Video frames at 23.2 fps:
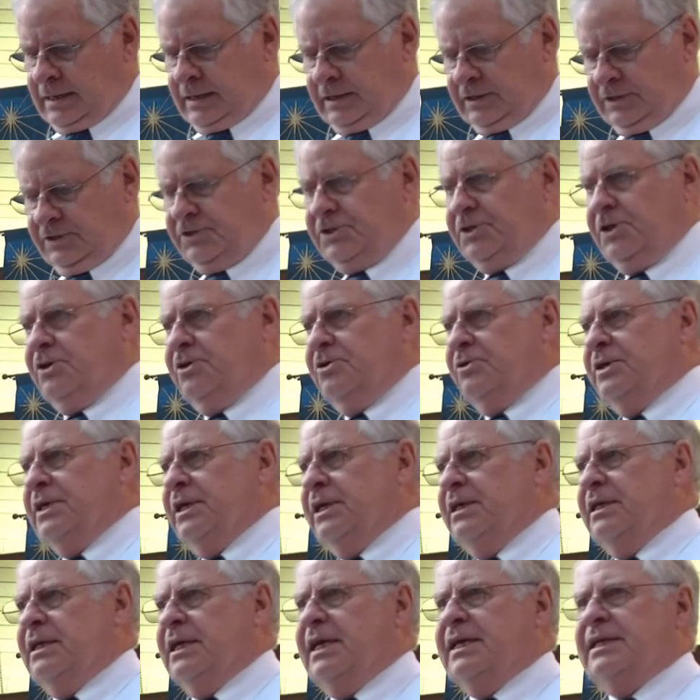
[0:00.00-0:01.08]
And so
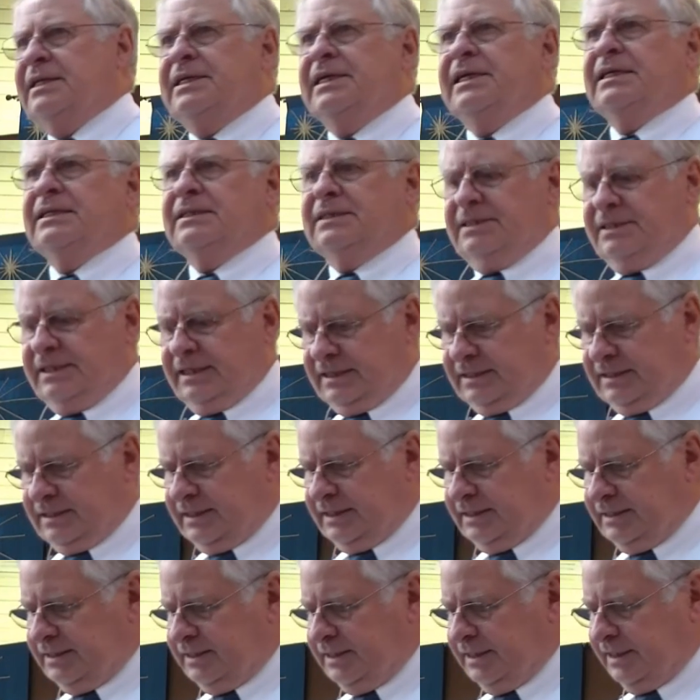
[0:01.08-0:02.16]
in
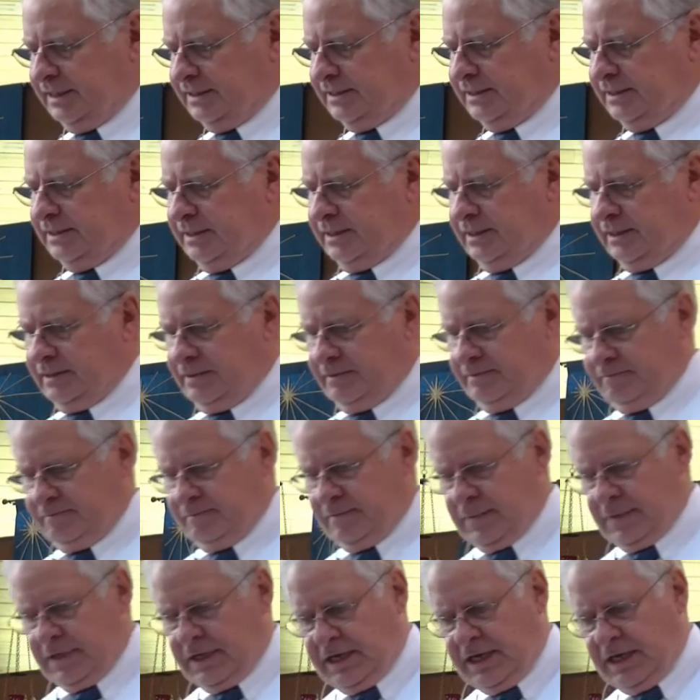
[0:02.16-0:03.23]
1966,
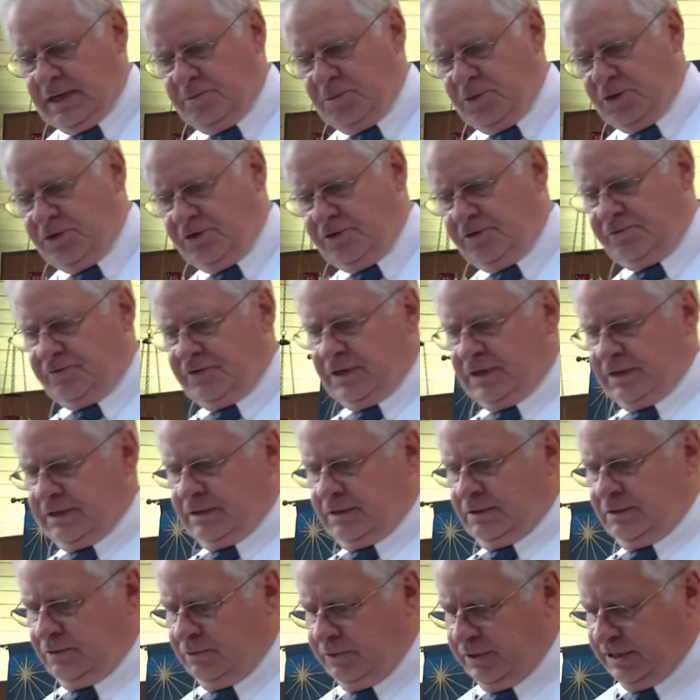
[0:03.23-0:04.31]
he moved
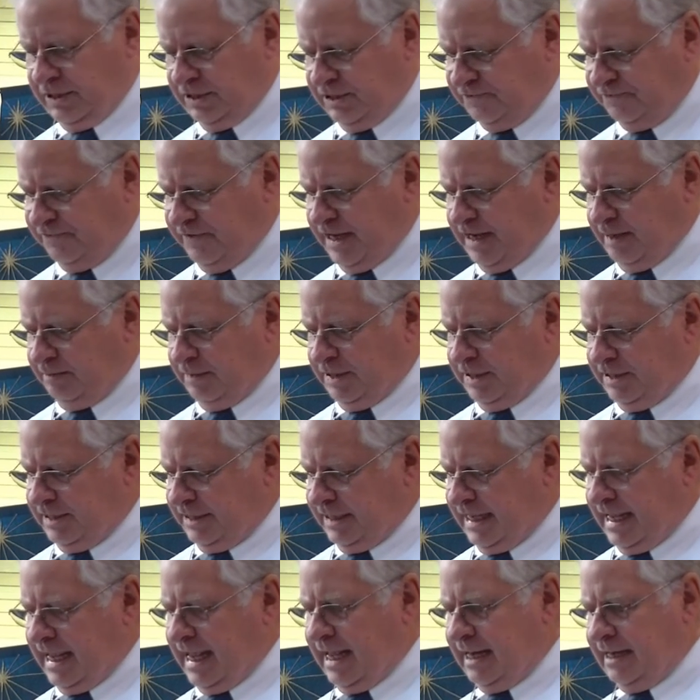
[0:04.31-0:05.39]
with his family to
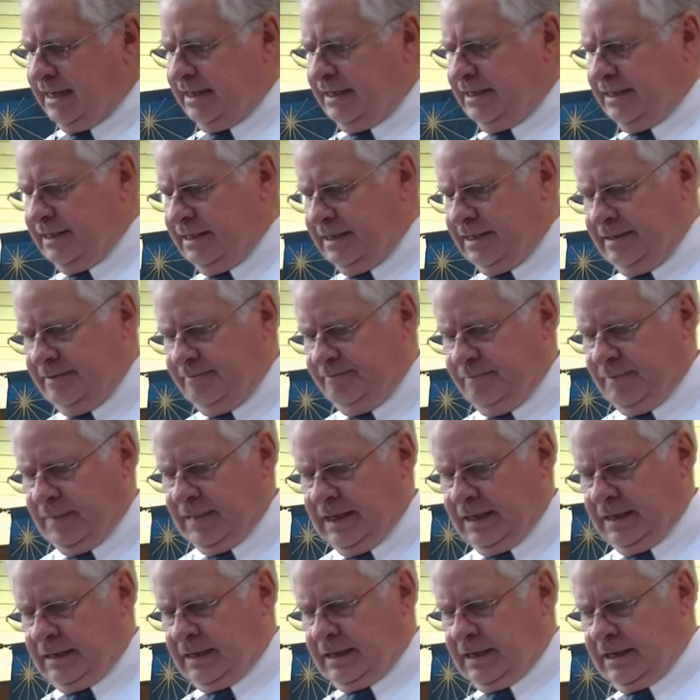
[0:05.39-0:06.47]
Canada,
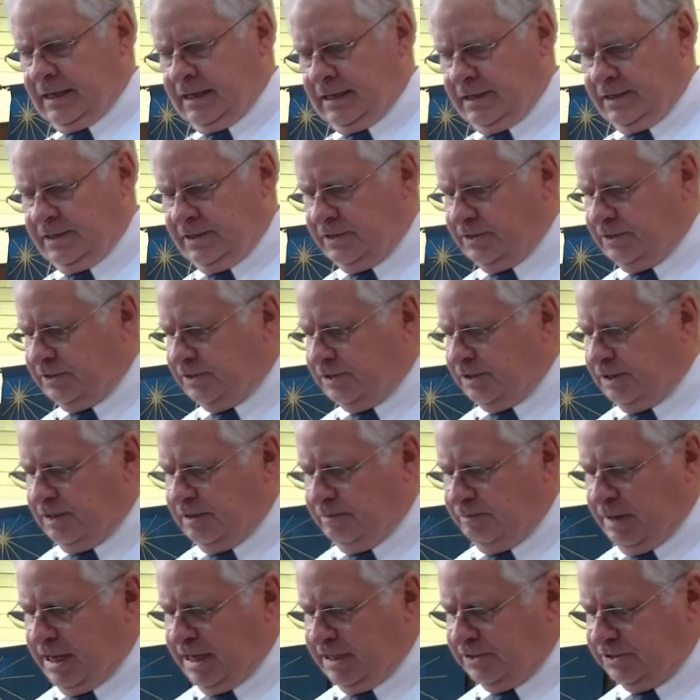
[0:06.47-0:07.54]
got his uh,
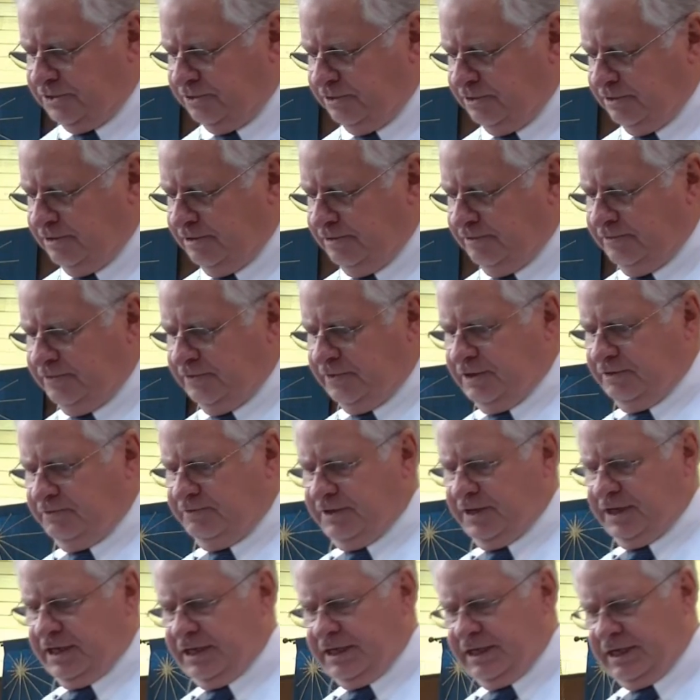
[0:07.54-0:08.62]
Master of
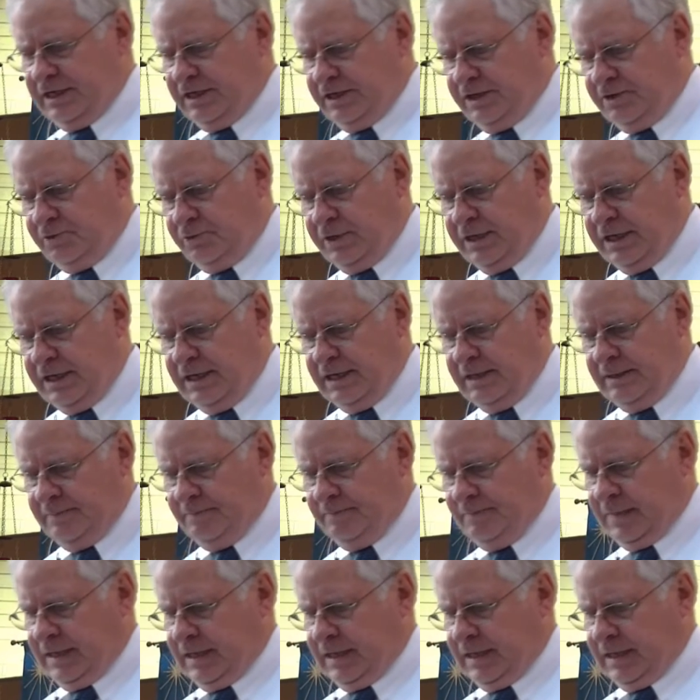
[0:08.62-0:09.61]
Divinity degree,